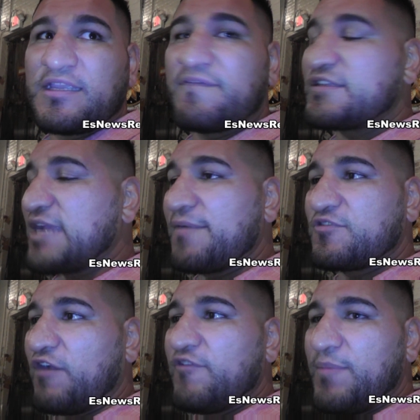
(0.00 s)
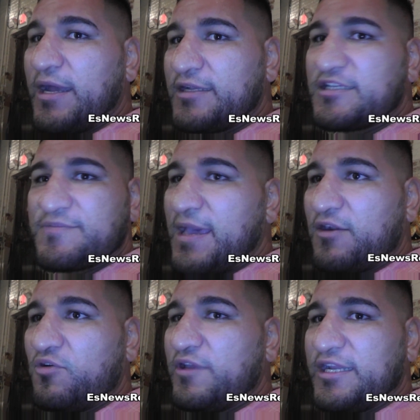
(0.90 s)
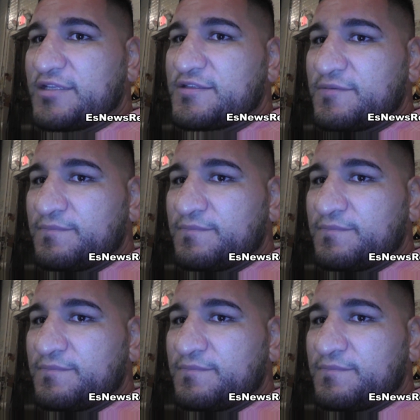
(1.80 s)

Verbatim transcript: give the time to everybody. It doesn't matter who it is.